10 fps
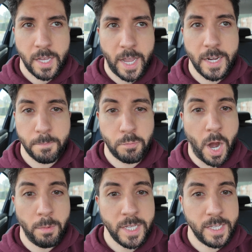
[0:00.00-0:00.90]
and
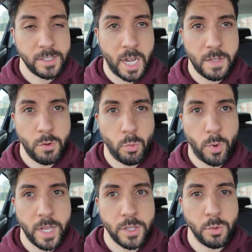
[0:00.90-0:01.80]
probably it's not even
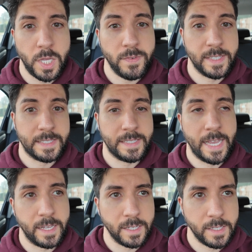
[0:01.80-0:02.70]
what you even
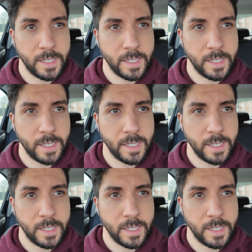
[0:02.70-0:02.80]
said.